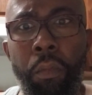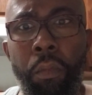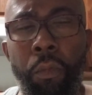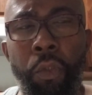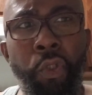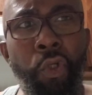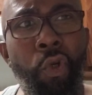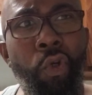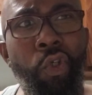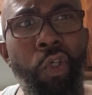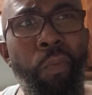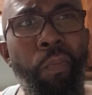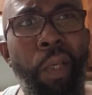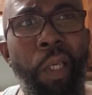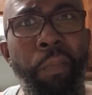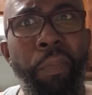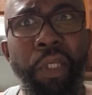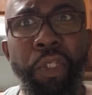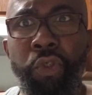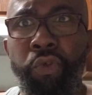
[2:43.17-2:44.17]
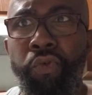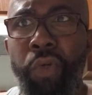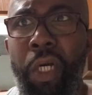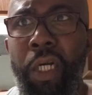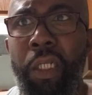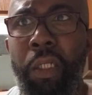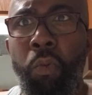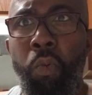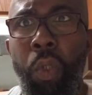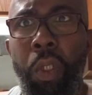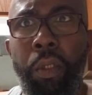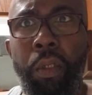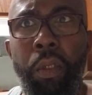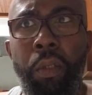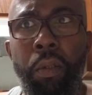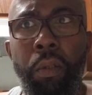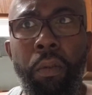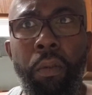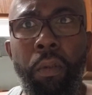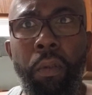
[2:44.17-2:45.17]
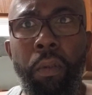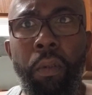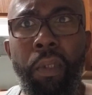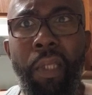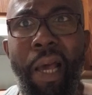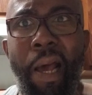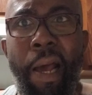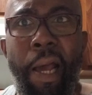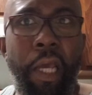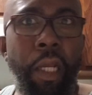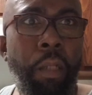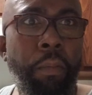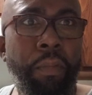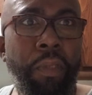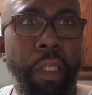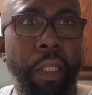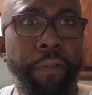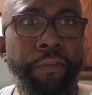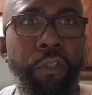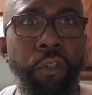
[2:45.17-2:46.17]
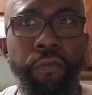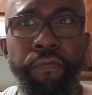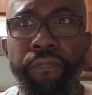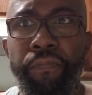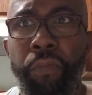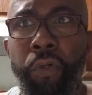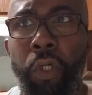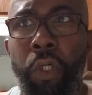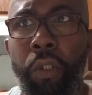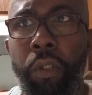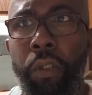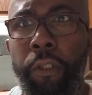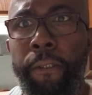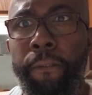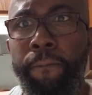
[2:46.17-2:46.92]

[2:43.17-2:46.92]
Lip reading: may be struggling with the items that you bought,